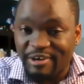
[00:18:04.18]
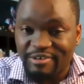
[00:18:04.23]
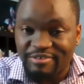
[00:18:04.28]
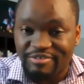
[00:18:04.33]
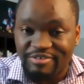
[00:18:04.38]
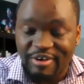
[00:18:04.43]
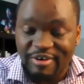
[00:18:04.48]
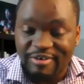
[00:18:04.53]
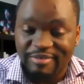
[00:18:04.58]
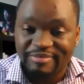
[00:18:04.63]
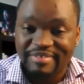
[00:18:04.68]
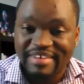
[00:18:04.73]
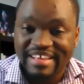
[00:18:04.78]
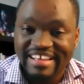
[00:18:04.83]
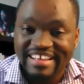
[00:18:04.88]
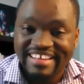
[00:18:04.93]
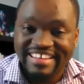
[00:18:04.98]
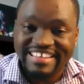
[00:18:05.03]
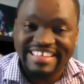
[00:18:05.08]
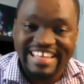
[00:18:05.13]
from
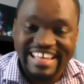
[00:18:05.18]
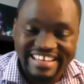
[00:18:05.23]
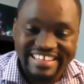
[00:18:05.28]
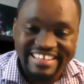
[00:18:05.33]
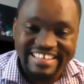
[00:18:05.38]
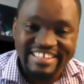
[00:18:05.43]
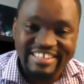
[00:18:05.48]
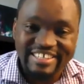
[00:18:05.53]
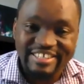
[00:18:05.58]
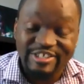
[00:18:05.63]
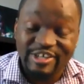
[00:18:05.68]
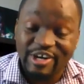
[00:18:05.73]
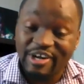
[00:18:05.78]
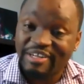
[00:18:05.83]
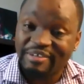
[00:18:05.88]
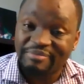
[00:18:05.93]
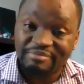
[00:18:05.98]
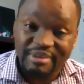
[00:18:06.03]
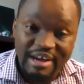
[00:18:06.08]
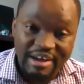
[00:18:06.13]
getting a
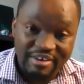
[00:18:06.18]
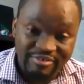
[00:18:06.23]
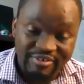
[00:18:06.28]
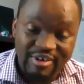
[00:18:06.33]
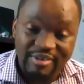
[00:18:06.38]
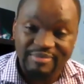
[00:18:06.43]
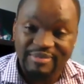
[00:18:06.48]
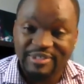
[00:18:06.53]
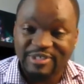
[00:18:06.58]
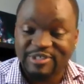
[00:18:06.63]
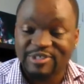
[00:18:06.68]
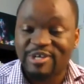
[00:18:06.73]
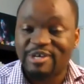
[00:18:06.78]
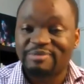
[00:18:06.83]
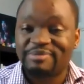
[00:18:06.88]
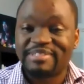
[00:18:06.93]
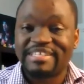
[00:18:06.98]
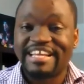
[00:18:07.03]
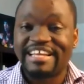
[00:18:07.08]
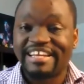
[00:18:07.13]
chocolate bar from the
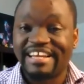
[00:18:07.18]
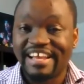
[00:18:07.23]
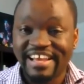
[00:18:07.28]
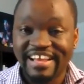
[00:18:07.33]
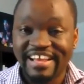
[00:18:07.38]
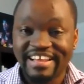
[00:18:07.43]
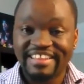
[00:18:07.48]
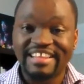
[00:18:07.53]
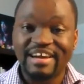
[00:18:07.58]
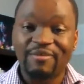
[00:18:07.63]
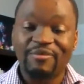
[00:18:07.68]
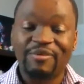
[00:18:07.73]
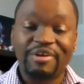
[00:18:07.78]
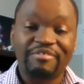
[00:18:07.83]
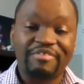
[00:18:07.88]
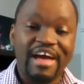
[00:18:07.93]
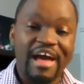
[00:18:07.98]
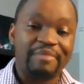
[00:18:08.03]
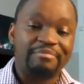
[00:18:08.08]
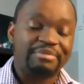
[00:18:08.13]
shops, and that would
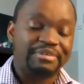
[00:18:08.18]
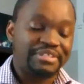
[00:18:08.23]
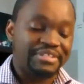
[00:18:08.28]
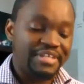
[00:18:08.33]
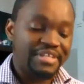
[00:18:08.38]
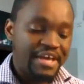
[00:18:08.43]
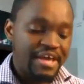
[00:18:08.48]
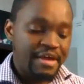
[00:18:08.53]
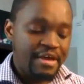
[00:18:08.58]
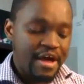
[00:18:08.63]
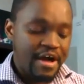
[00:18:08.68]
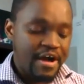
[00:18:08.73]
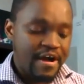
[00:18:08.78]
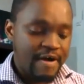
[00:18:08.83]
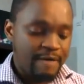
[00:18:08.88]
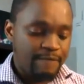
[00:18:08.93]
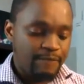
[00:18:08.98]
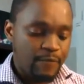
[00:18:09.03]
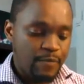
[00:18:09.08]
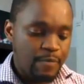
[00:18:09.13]
have happened.
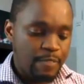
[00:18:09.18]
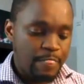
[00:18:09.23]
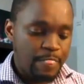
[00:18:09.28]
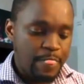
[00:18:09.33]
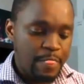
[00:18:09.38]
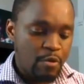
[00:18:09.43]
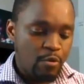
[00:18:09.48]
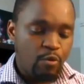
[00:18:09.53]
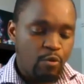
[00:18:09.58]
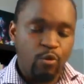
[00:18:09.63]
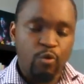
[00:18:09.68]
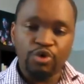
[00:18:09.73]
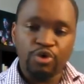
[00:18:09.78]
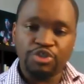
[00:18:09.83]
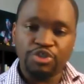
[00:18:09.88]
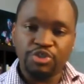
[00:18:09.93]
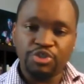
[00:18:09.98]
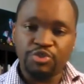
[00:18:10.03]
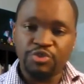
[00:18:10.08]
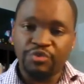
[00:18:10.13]
Um,
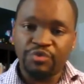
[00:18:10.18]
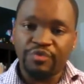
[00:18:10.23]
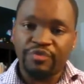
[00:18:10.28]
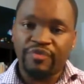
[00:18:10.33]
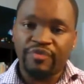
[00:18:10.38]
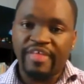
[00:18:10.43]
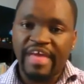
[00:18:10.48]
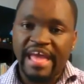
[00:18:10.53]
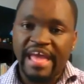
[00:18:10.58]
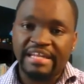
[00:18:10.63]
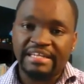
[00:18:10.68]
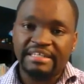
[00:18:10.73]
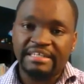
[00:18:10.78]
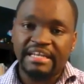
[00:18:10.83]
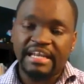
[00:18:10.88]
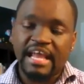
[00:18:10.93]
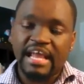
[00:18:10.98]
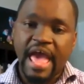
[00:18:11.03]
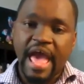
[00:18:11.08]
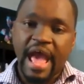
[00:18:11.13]
would you then
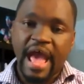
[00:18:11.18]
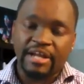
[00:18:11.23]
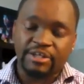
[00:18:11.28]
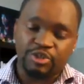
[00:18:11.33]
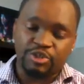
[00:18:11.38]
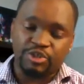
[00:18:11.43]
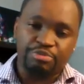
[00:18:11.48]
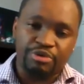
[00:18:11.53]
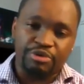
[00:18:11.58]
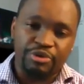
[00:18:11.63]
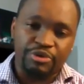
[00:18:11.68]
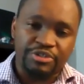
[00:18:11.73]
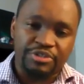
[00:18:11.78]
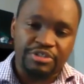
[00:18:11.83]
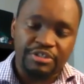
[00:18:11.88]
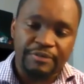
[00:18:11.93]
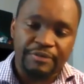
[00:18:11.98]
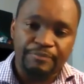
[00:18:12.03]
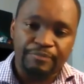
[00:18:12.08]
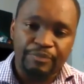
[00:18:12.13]
attribute
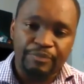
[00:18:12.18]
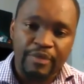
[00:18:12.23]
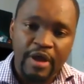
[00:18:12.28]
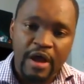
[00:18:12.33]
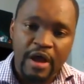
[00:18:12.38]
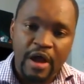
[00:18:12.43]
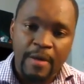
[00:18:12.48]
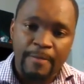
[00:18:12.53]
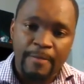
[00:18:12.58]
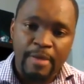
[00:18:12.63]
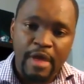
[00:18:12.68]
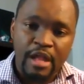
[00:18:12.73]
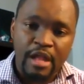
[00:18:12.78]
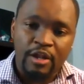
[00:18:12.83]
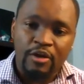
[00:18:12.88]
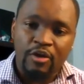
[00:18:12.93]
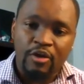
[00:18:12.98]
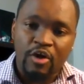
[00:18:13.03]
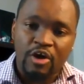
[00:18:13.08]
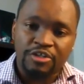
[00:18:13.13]
um, a
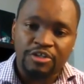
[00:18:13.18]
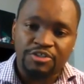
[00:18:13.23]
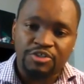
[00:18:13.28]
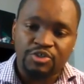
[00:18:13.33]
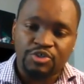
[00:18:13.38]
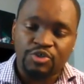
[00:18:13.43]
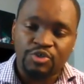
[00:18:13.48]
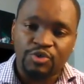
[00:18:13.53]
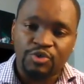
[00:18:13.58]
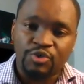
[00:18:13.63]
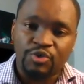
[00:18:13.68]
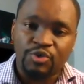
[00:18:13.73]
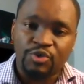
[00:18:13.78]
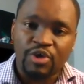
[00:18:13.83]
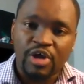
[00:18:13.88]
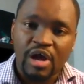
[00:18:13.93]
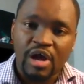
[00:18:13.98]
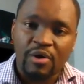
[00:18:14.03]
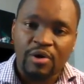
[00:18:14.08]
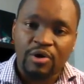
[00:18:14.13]
lot
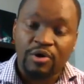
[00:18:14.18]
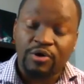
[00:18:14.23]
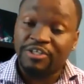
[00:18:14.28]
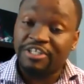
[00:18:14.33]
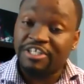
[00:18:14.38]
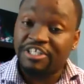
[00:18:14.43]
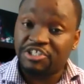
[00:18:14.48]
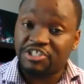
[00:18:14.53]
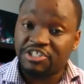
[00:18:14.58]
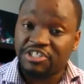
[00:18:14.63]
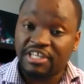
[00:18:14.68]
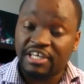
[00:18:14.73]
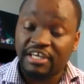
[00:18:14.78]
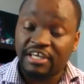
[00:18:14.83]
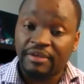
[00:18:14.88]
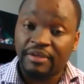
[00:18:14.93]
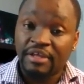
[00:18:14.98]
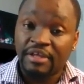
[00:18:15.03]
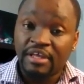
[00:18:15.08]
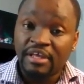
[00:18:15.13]
to our
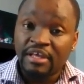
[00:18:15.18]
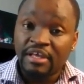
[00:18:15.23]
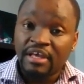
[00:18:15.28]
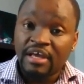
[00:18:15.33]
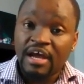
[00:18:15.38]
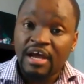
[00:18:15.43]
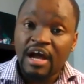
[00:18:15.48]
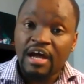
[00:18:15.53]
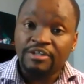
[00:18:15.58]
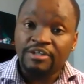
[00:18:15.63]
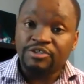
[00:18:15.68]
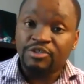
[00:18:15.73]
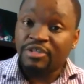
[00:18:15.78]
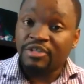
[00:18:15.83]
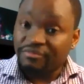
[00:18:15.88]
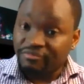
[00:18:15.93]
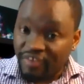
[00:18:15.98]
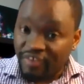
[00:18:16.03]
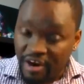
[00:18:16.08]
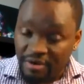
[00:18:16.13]
conditioning, uh, to the
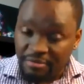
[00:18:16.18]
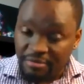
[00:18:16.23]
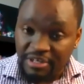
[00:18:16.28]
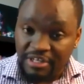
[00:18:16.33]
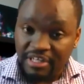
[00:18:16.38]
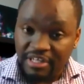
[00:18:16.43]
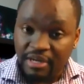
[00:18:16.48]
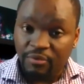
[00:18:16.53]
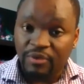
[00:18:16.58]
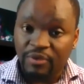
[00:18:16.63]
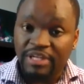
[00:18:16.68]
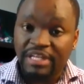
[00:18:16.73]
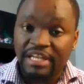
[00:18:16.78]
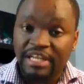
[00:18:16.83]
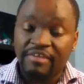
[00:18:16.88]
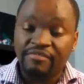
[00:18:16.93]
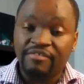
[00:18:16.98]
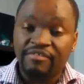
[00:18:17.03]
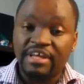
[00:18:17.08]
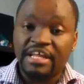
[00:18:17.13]
environment that we
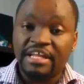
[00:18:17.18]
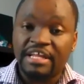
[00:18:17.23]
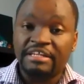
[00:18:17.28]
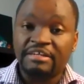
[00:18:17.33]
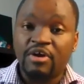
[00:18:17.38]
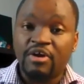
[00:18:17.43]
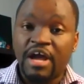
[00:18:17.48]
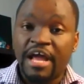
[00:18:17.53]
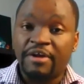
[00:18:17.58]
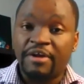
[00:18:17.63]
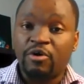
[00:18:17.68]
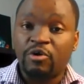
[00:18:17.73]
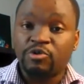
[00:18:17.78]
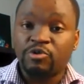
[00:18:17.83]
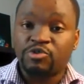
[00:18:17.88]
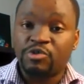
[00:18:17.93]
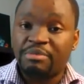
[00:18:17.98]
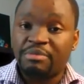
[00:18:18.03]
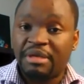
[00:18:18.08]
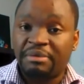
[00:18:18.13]
live in, and
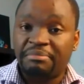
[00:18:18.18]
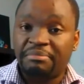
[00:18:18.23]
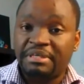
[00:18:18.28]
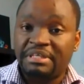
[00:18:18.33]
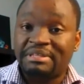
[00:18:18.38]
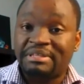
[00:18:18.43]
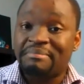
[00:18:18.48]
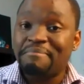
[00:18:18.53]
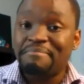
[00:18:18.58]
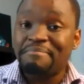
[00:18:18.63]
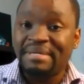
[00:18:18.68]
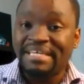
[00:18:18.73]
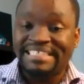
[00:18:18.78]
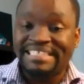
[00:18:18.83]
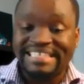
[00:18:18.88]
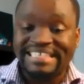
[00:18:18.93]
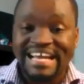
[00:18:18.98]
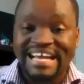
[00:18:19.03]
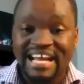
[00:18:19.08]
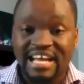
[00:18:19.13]
also maybe the
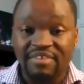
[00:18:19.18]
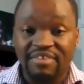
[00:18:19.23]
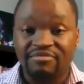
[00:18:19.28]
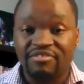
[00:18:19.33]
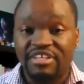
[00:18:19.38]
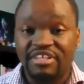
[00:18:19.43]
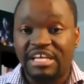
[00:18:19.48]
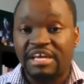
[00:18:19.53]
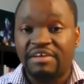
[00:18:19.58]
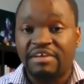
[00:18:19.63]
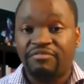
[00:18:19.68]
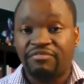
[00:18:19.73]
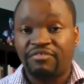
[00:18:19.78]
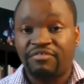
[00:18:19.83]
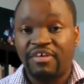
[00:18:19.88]
media, even if